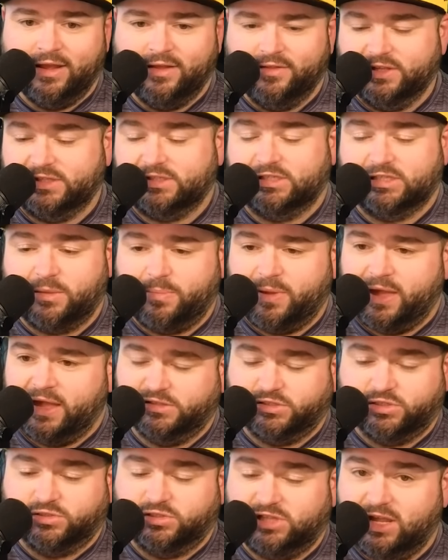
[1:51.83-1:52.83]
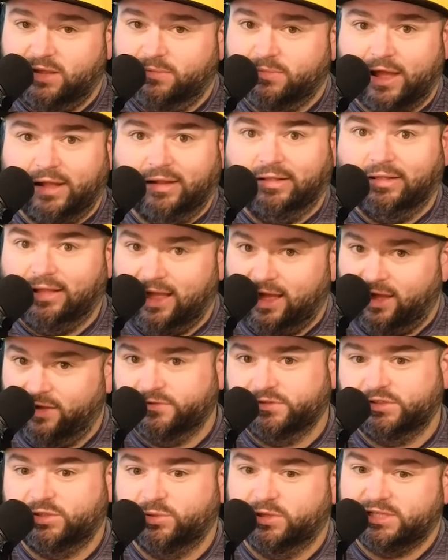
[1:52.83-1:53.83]
This is a Pacers team that
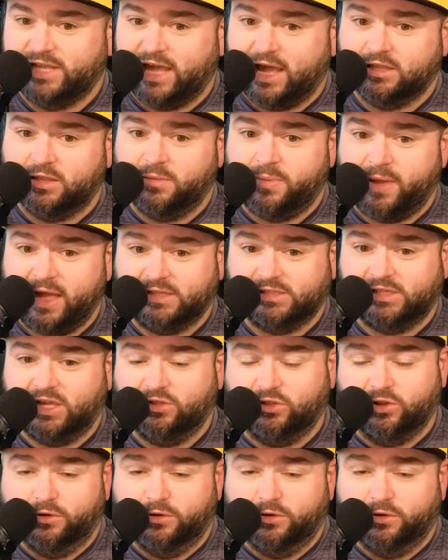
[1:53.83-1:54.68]
loves to attack the basket.